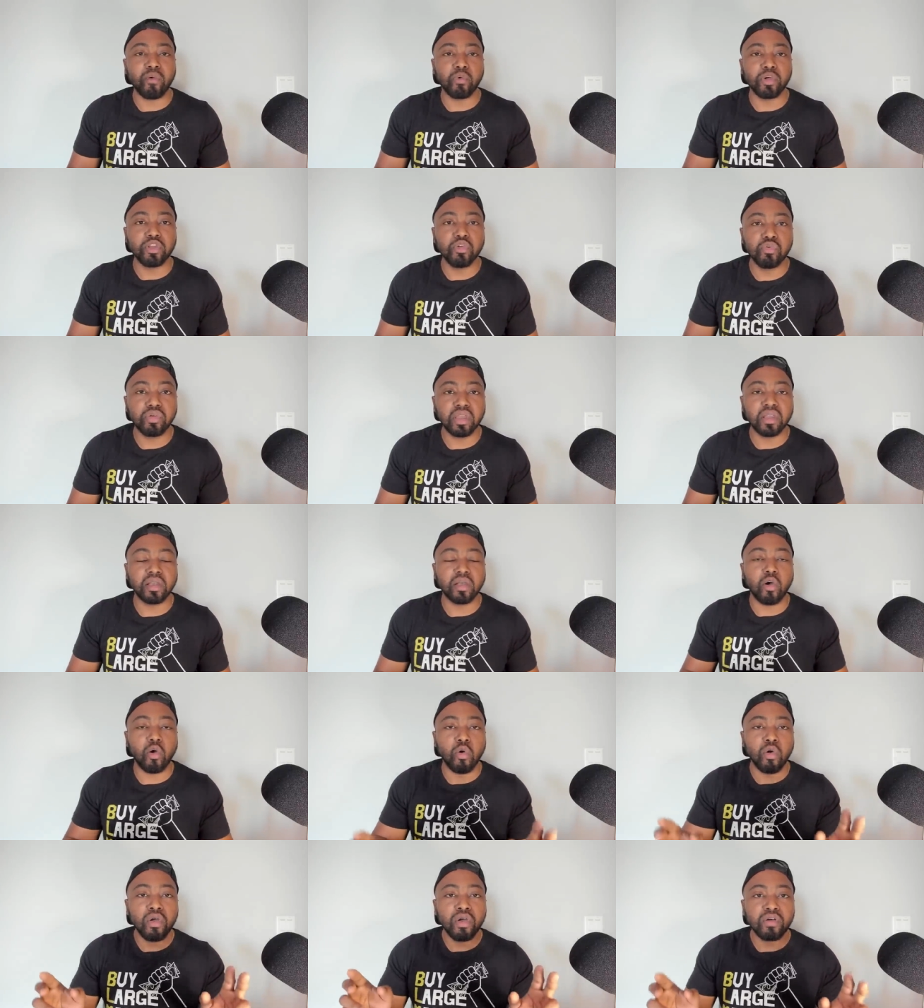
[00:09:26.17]
Where you can
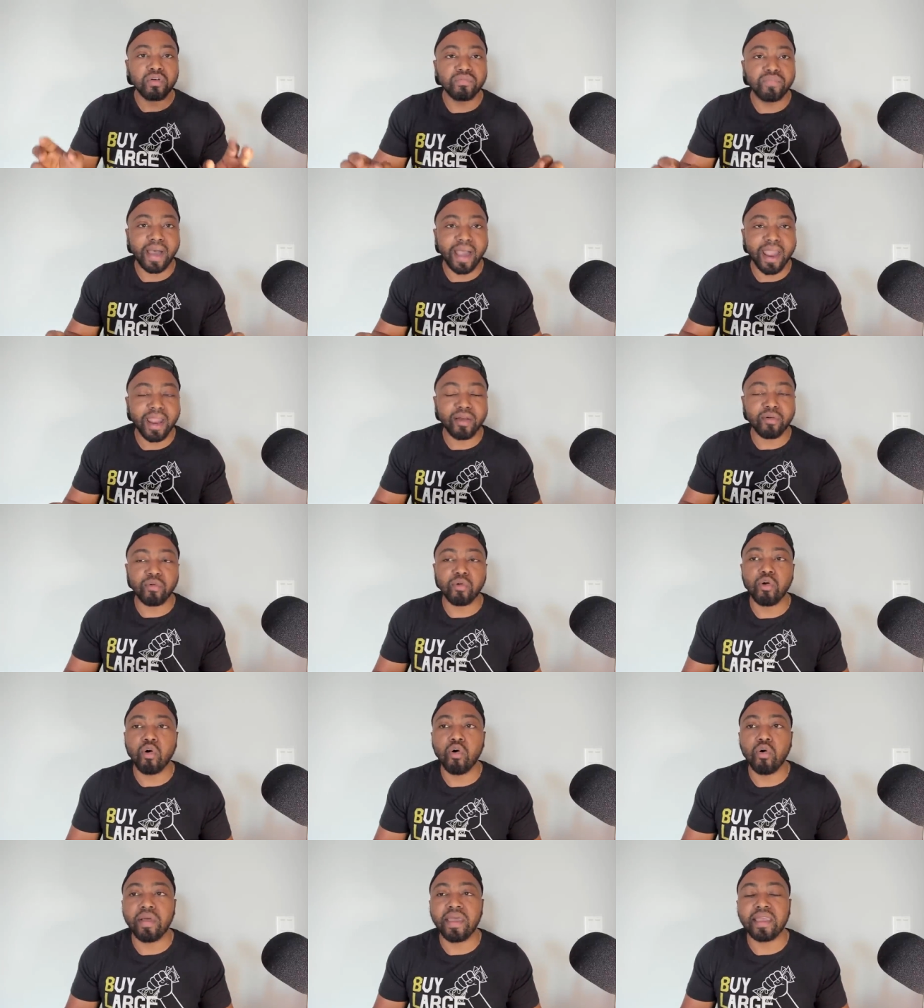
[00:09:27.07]
go
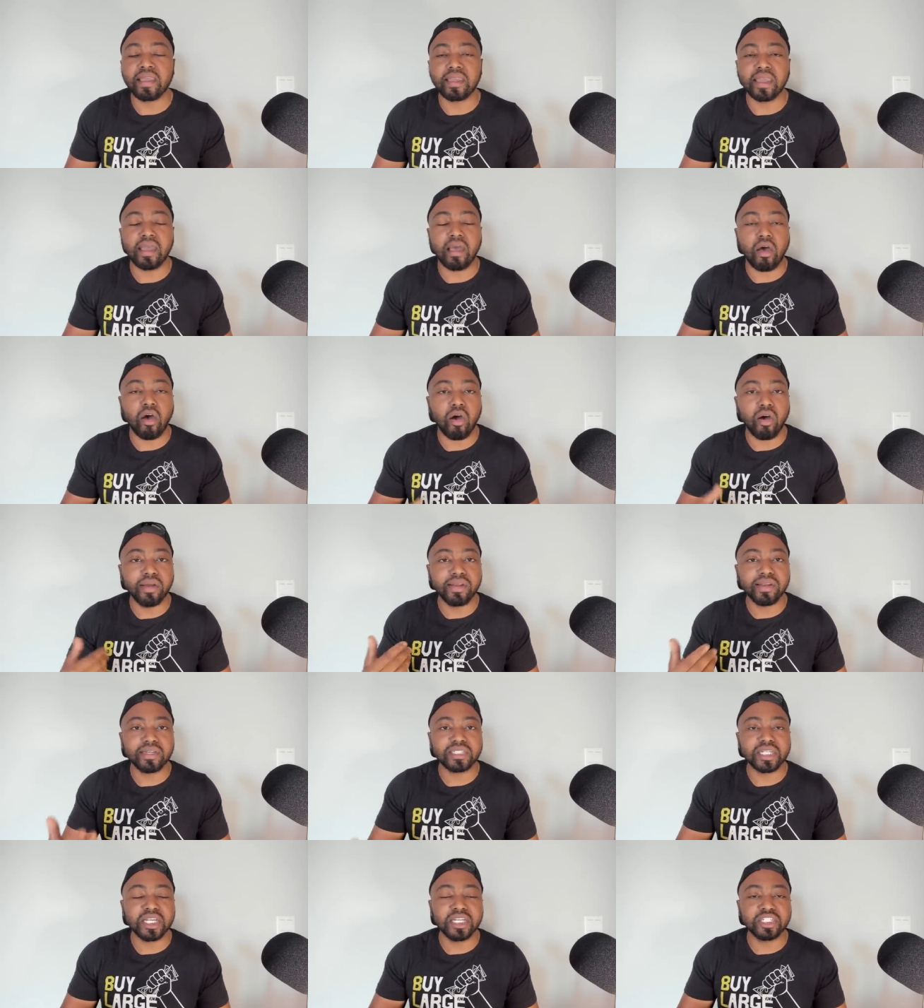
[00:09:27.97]
viral and get all the
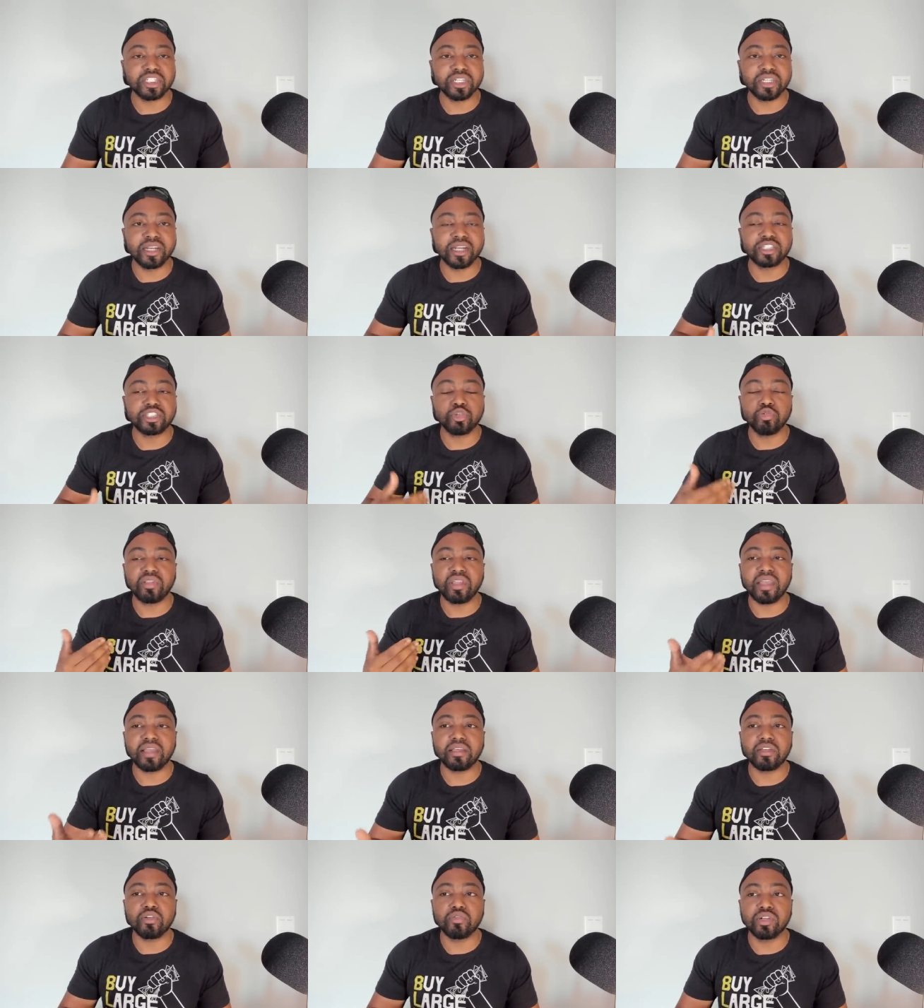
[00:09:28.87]
attention that you
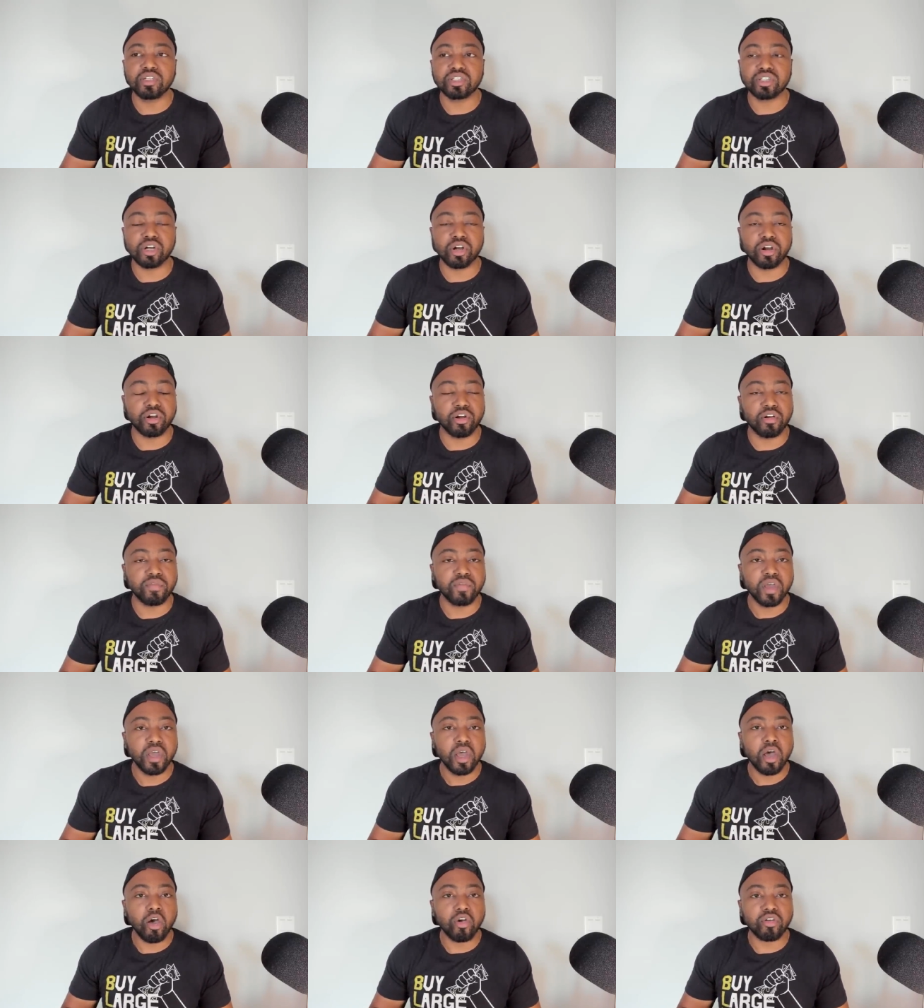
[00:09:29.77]
think you deserve,
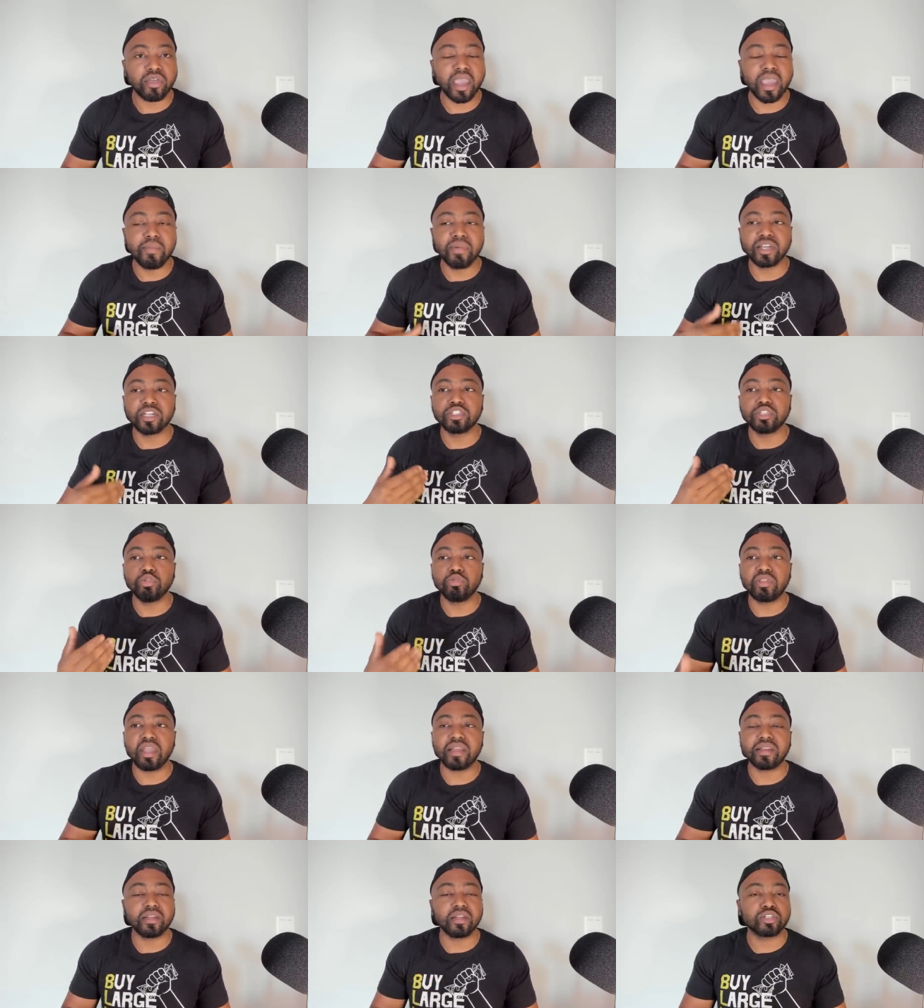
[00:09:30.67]
okay? Because you
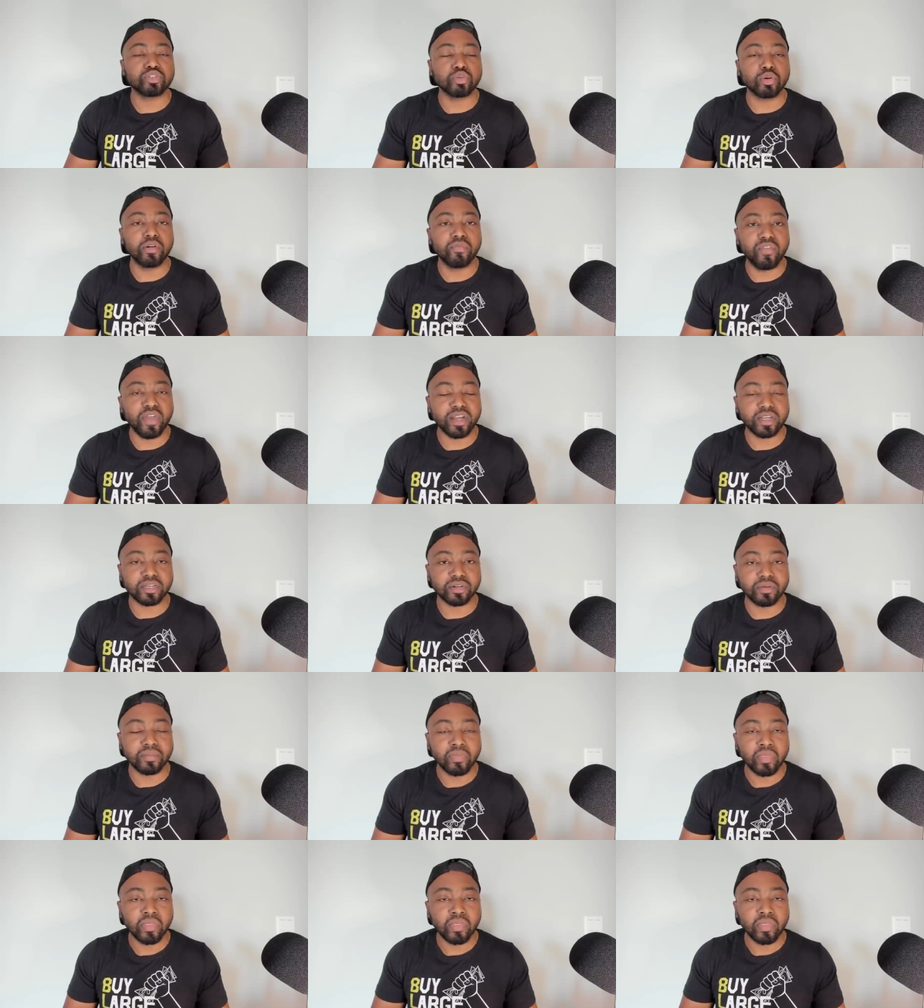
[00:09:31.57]
think that you're a victim,